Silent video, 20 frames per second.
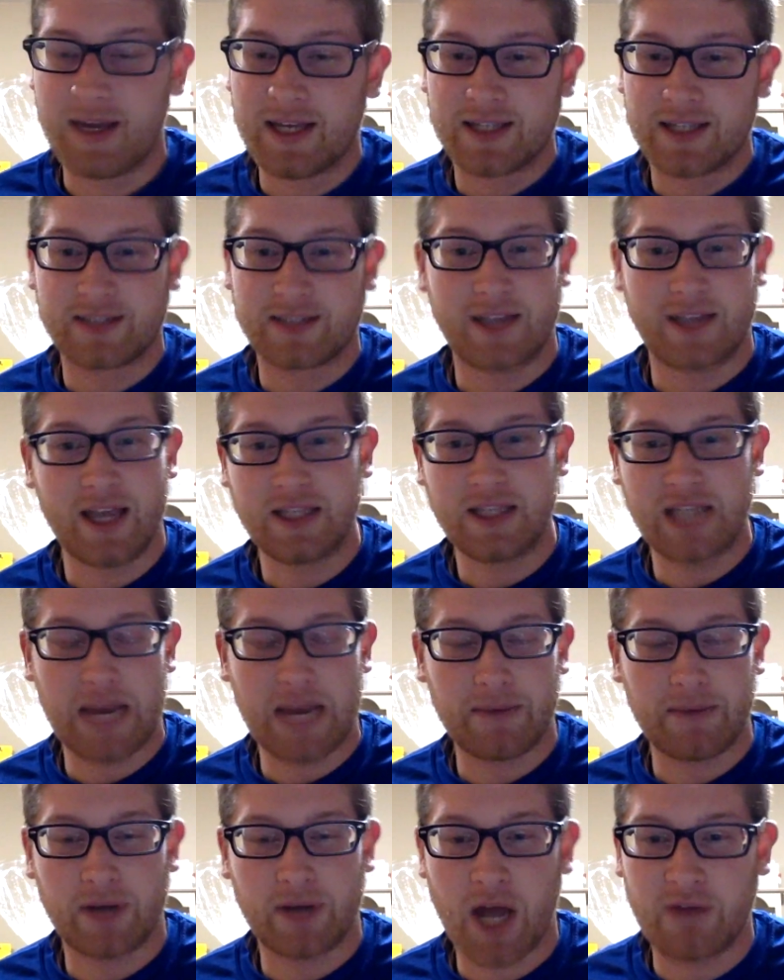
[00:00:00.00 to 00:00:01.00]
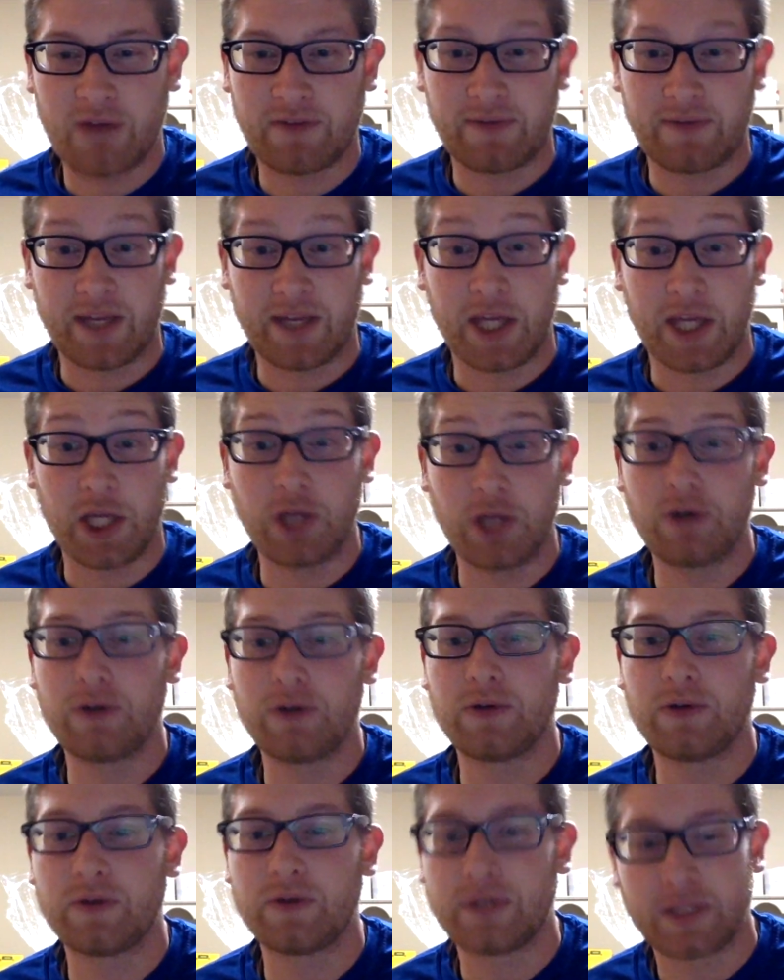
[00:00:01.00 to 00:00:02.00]
State's coming off of a
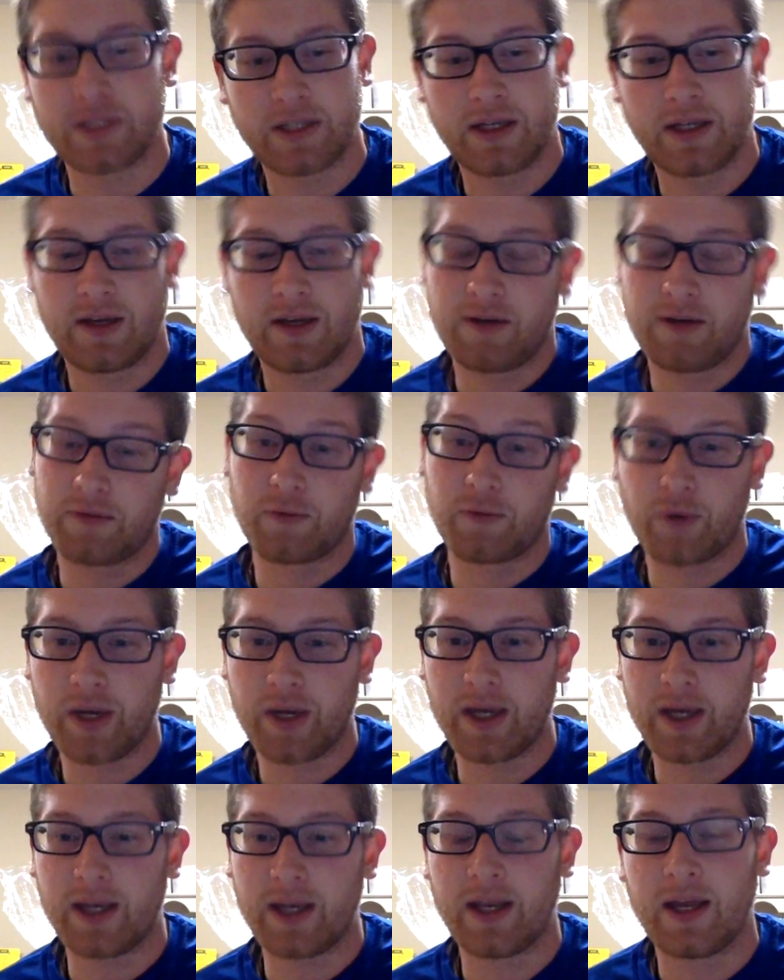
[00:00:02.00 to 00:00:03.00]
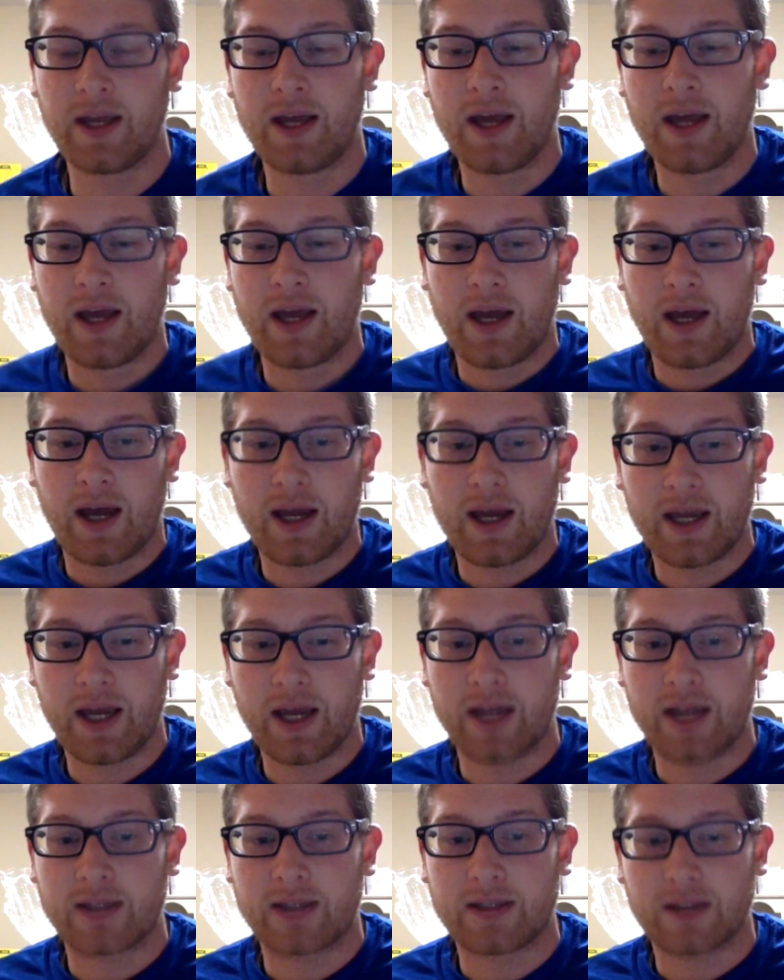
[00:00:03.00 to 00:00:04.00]
huge win
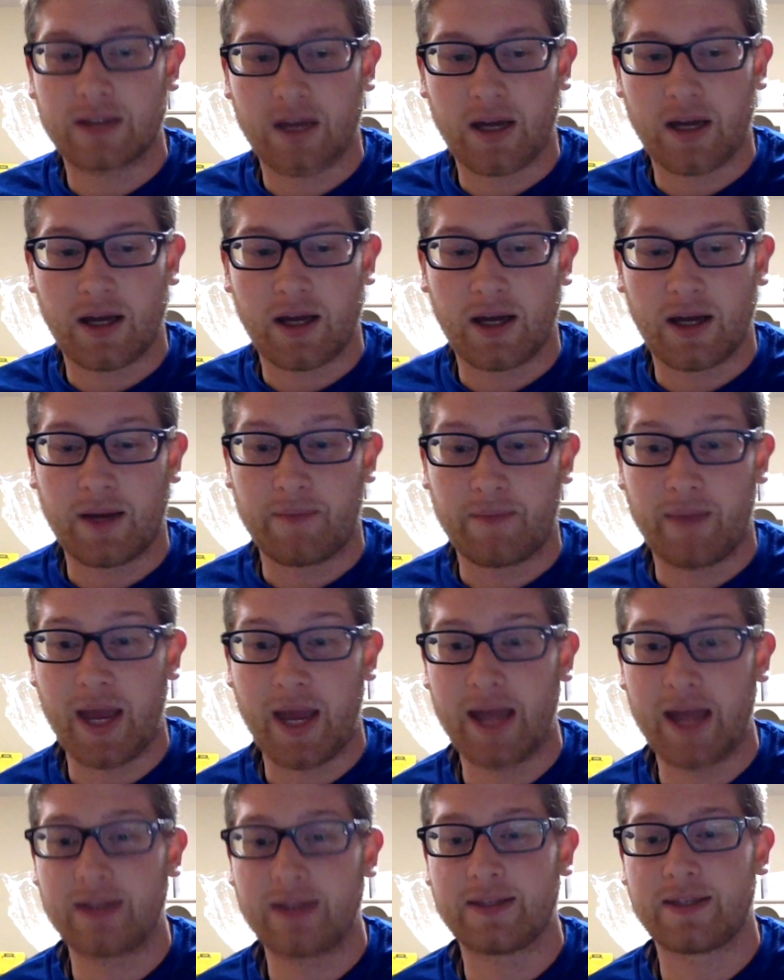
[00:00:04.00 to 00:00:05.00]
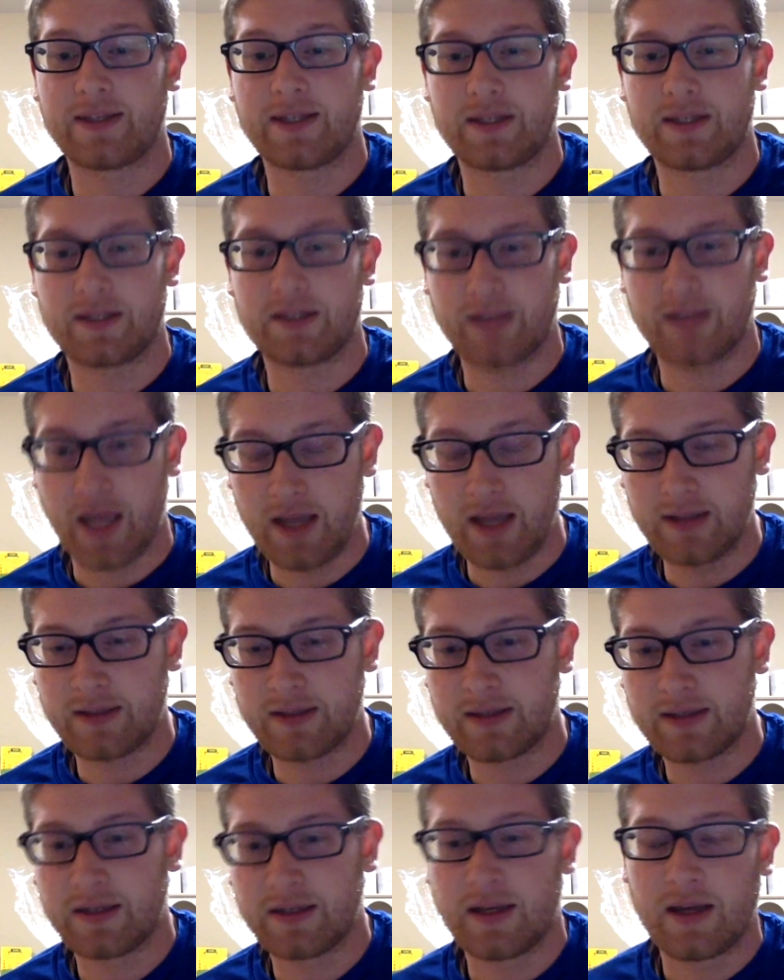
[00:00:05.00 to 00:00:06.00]
against Penn State.
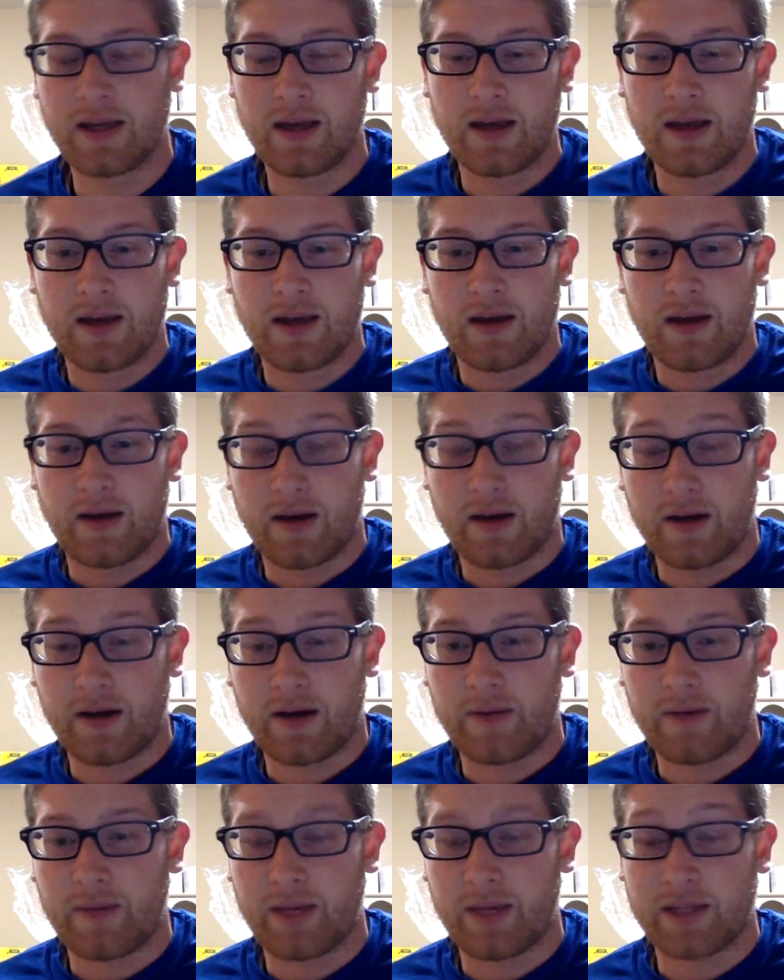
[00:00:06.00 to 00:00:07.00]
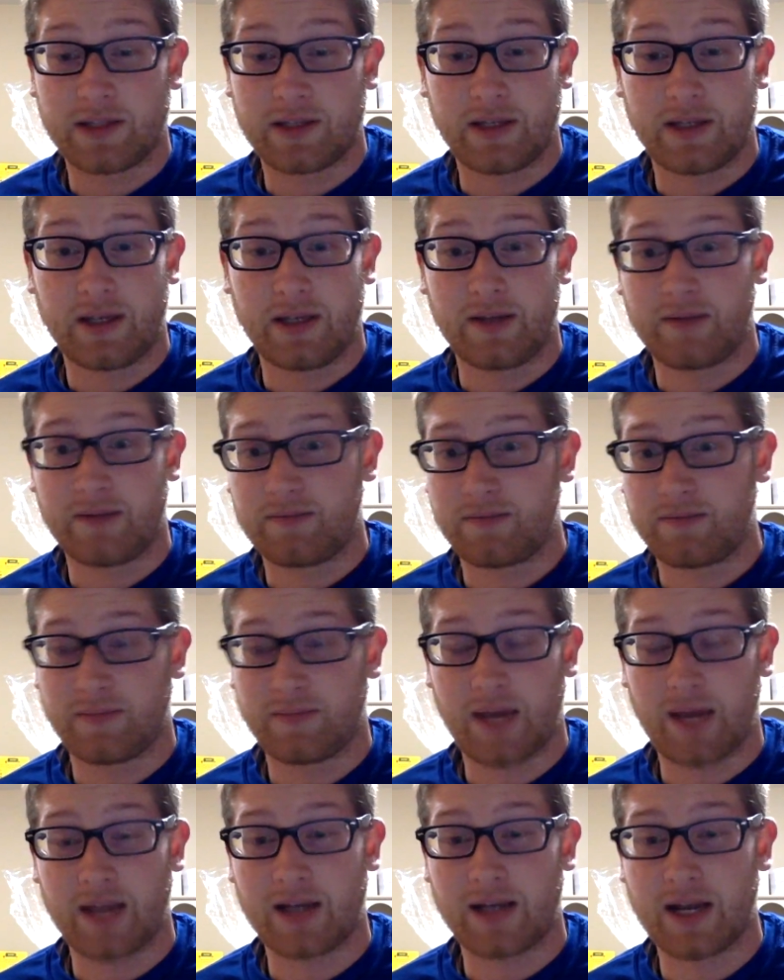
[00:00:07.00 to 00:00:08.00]
Actually,
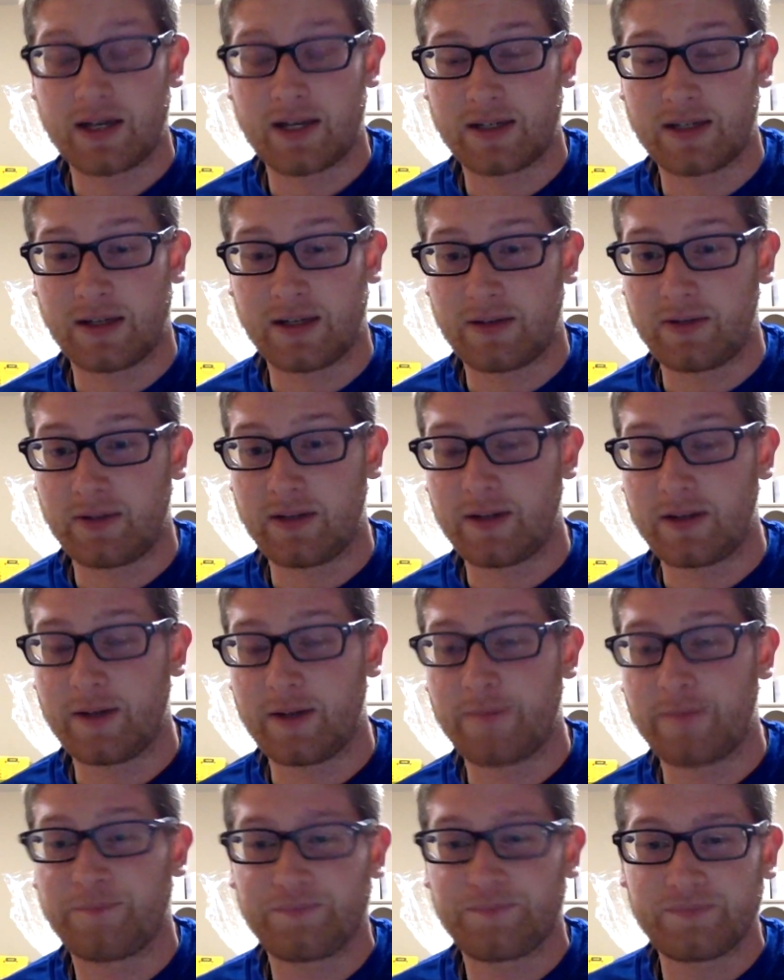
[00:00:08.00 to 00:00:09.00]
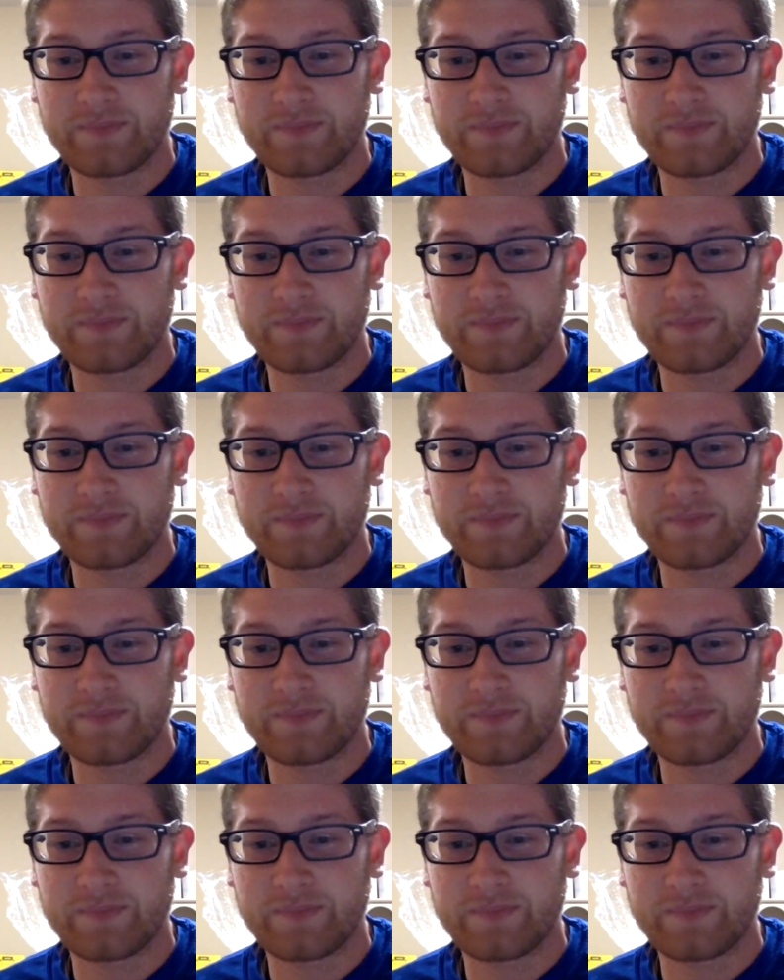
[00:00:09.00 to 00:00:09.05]
by touchdown, really.